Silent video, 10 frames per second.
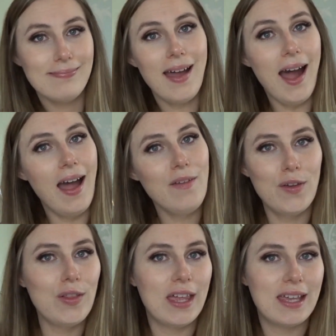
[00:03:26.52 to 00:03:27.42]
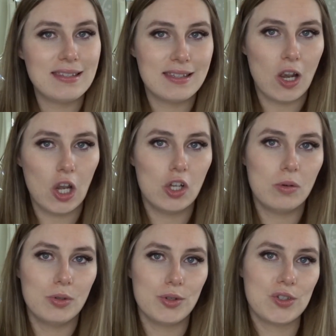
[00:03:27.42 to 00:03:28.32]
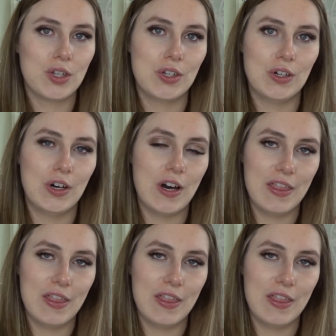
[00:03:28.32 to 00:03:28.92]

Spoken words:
I feel this is a lot more secure